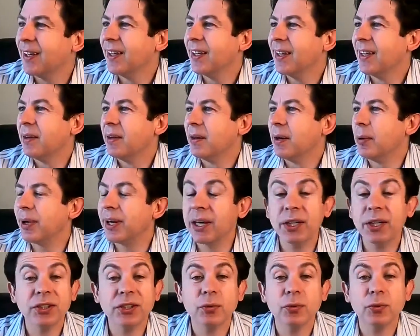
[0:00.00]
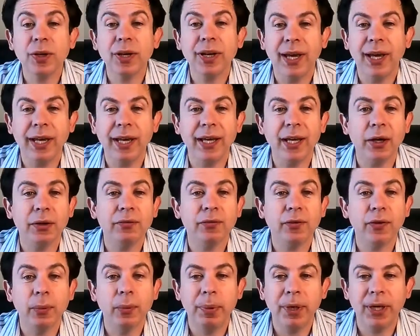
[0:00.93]
But we're going to just hang out
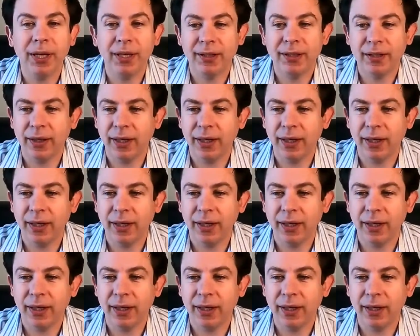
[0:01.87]
for a bit.